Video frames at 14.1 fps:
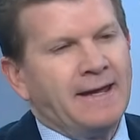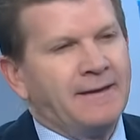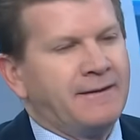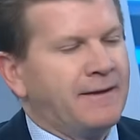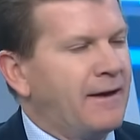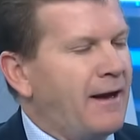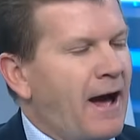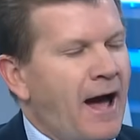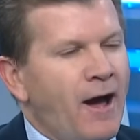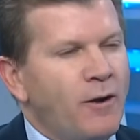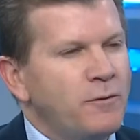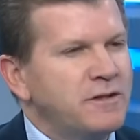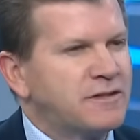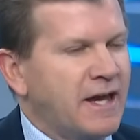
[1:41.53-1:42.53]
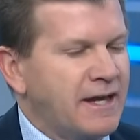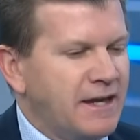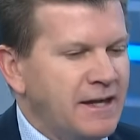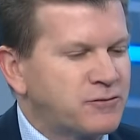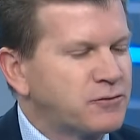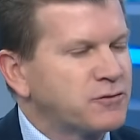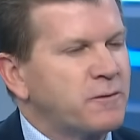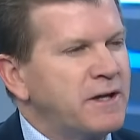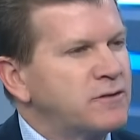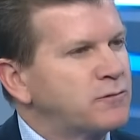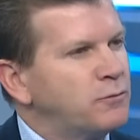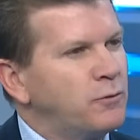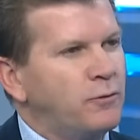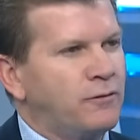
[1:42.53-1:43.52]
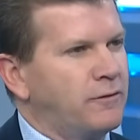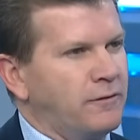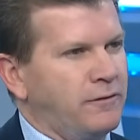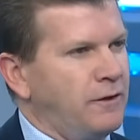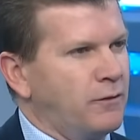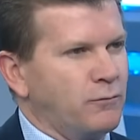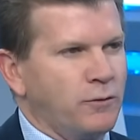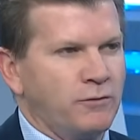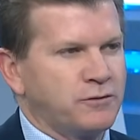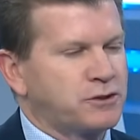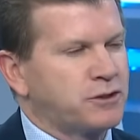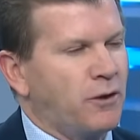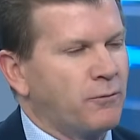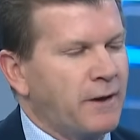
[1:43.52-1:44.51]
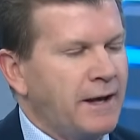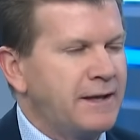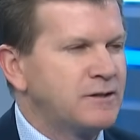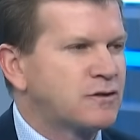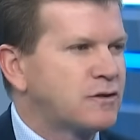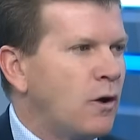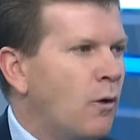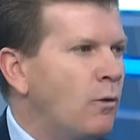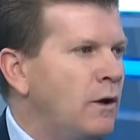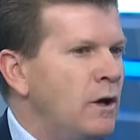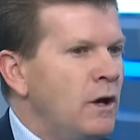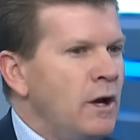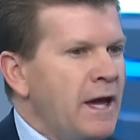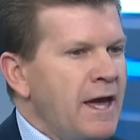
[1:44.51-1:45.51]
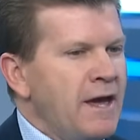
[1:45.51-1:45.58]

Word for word: it, I always say interest rates rule, the, you know, rule the show, right? And so